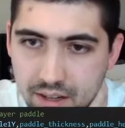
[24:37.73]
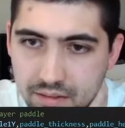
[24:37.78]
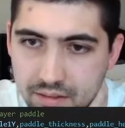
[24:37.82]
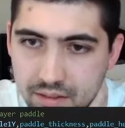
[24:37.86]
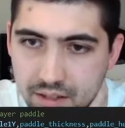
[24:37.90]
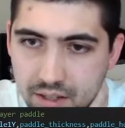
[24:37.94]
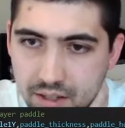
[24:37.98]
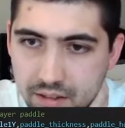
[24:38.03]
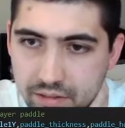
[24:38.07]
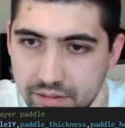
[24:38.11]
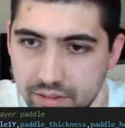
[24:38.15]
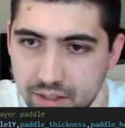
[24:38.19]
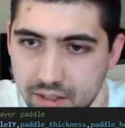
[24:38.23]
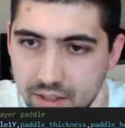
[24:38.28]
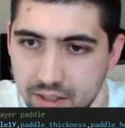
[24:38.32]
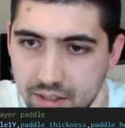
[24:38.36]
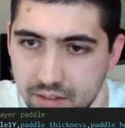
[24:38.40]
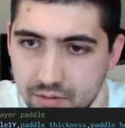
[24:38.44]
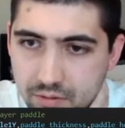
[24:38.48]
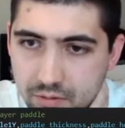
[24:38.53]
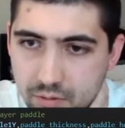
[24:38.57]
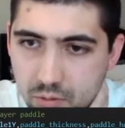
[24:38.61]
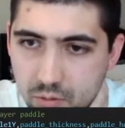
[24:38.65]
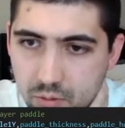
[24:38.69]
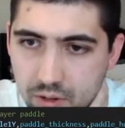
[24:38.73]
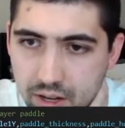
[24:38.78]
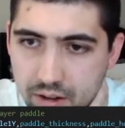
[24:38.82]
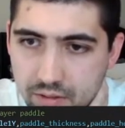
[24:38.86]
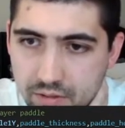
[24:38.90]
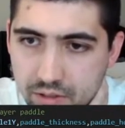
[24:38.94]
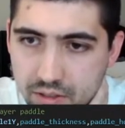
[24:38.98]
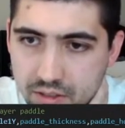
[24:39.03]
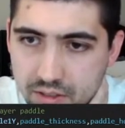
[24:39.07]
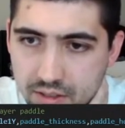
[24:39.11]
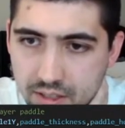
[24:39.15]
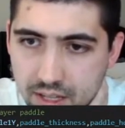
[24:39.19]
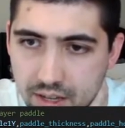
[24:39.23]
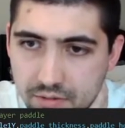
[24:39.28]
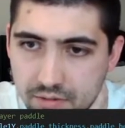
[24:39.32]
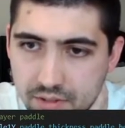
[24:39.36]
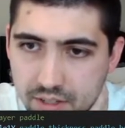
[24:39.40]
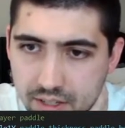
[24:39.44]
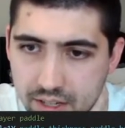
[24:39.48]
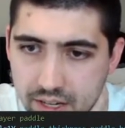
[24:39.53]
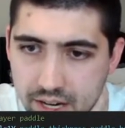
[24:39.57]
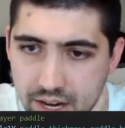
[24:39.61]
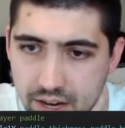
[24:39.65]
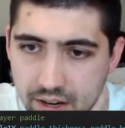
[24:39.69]
of whatever is left
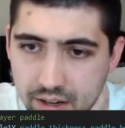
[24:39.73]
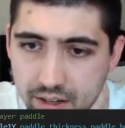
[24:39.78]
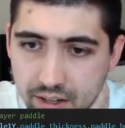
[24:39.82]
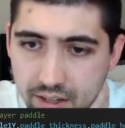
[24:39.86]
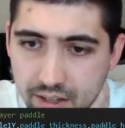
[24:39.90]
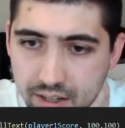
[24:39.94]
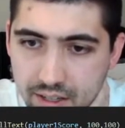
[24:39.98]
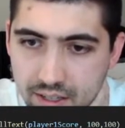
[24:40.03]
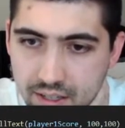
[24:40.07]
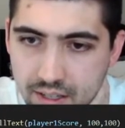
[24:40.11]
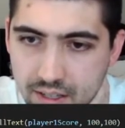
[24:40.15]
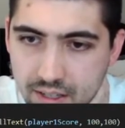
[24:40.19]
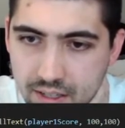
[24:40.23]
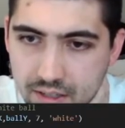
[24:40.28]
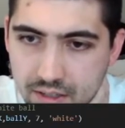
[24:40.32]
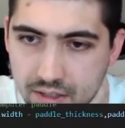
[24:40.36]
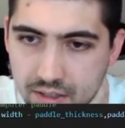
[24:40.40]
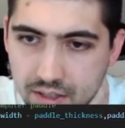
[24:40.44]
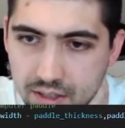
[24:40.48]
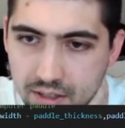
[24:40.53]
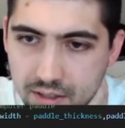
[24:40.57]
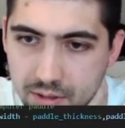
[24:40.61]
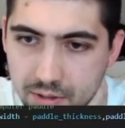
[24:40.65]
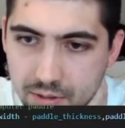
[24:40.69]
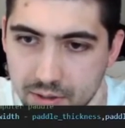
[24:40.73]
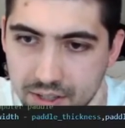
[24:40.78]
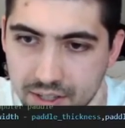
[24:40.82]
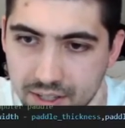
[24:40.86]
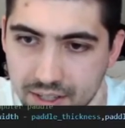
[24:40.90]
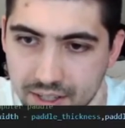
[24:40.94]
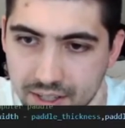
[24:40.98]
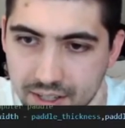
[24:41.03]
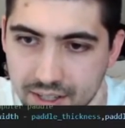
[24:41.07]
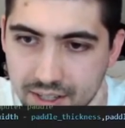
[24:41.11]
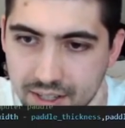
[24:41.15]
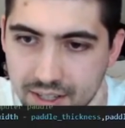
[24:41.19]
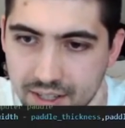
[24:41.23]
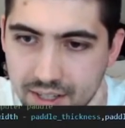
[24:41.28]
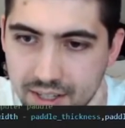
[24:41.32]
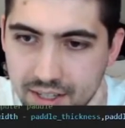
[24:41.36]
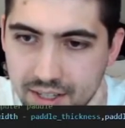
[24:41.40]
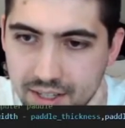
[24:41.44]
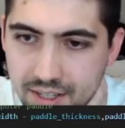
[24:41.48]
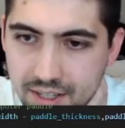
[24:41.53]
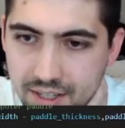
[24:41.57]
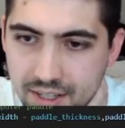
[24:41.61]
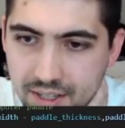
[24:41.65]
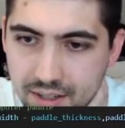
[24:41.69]
in here. So
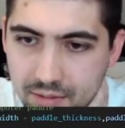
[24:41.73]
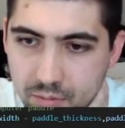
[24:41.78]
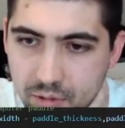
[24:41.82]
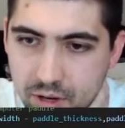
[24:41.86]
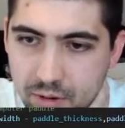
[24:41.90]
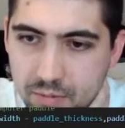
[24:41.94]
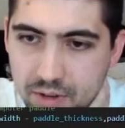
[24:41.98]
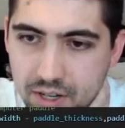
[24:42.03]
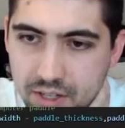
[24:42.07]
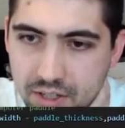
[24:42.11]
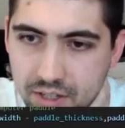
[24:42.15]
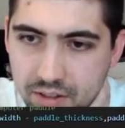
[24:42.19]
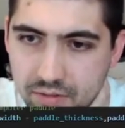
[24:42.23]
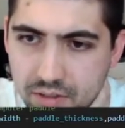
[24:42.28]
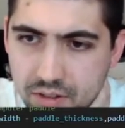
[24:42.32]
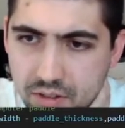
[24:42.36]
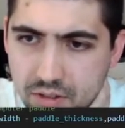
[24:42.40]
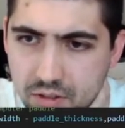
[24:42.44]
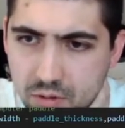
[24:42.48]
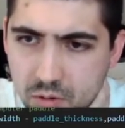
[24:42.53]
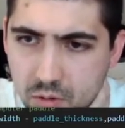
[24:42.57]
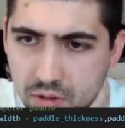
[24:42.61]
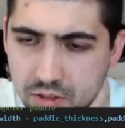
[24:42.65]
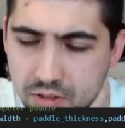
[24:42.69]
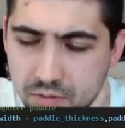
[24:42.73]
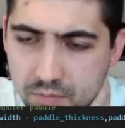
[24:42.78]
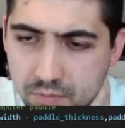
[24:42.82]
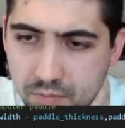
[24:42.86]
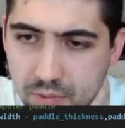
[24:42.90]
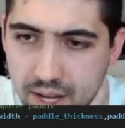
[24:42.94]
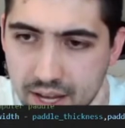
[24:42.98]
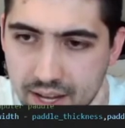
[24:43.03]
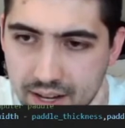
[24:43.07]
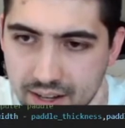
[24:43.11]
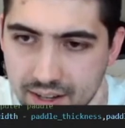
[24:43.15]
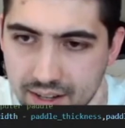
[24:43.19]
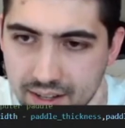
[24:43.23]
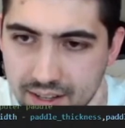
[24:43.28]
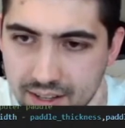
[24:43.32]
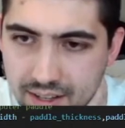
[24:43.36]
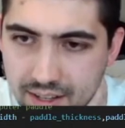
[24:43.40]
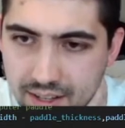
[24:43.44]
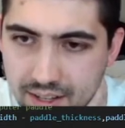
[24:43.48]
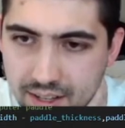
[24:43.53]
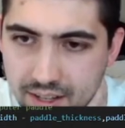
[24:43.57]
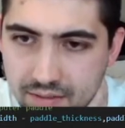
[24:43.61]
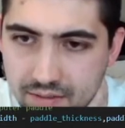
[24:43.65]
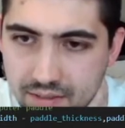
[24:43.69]
pretty much, if the score is met,
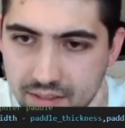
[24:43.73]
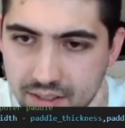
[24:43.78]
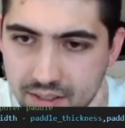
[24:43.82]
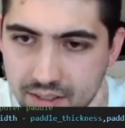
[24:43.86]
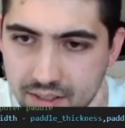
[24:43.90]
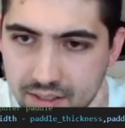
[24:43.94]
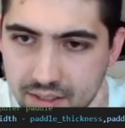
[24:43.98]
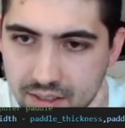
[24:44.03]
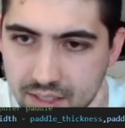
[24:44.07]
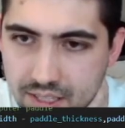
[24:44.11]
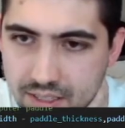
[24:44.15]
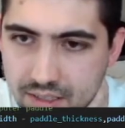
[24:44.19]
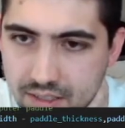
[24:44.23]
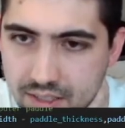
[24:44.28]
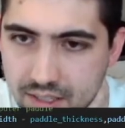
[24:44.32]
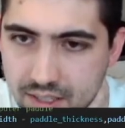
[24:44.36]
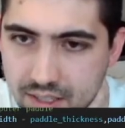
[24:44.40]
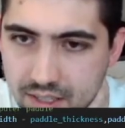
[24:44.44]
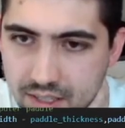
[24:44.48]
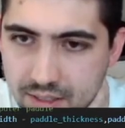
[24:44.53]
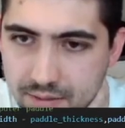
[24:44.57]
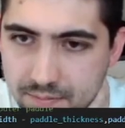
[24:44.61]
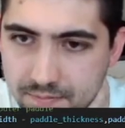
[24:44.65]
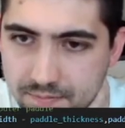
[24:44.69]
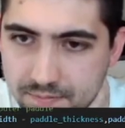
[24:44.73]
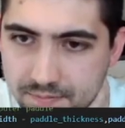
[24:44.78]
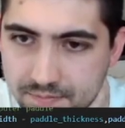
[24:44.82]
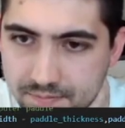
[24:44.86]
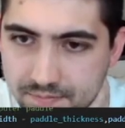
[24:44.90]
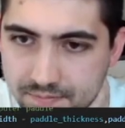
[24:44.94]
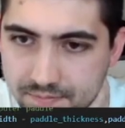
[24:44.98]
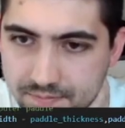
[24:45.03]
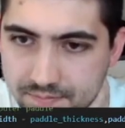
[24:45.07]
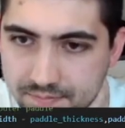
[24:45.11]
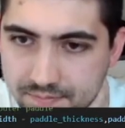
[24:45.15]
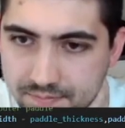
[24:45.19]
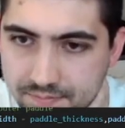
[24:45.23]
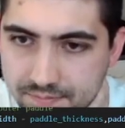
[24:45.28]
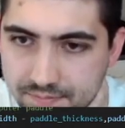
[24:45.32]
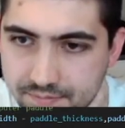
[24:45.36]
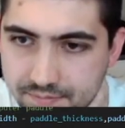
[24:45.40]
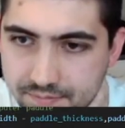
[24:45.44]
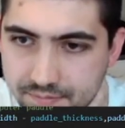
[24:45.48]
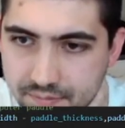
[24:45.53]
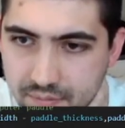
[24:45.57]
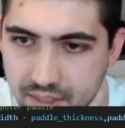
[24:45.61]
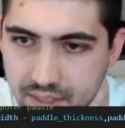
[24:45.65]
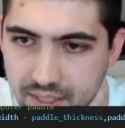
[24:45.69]
let's
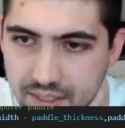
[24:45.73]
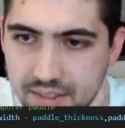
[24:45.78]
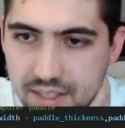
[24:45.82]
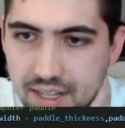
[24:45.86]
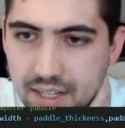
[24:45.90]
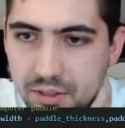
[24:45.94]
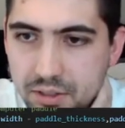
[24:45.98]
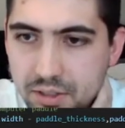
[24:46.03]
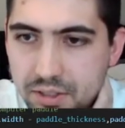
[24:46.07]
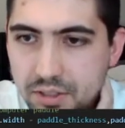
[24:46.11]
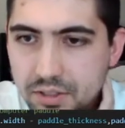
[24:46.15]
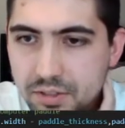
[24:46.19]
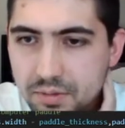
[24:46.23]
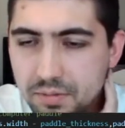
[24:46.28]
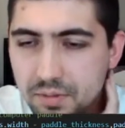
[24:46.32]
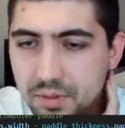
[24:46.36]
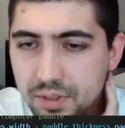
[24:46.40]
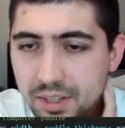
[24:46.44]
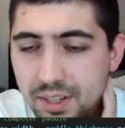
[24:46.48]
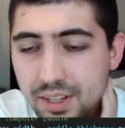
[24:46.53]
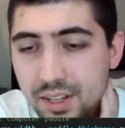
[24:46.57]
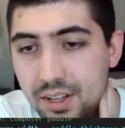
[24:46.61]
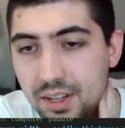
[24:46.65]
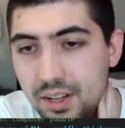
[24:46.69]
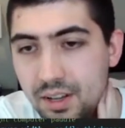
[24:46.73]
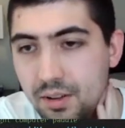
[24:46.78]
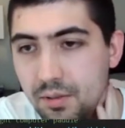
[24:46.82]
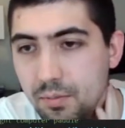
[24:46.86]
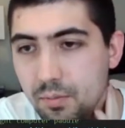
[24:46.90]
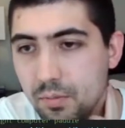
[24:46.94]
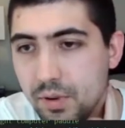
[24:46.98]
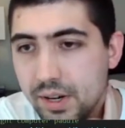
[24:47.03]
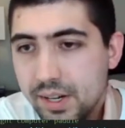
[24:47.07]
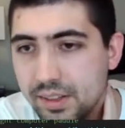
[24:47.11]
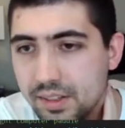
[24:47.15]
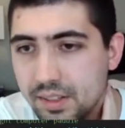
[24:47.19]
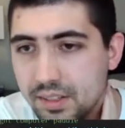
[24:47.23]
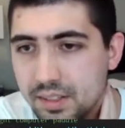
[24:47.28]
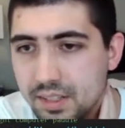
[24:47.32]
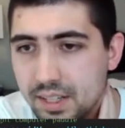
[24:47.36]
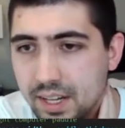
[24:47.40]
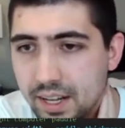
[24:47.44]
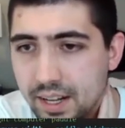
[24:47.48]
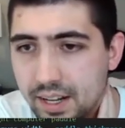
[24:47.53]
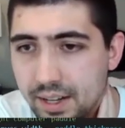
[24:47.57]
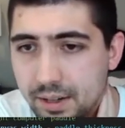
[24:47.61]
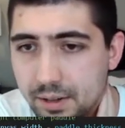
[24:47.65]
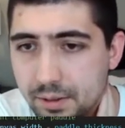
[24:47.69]
actually just break this
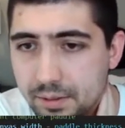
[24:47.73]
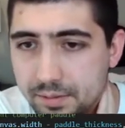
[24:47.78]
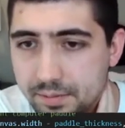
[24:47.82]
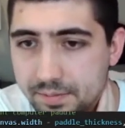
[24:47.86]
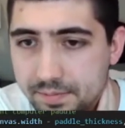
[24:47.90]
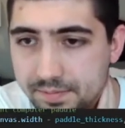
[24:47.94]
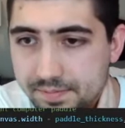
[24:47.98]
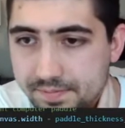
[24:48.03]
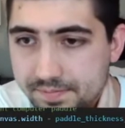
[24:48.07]
down.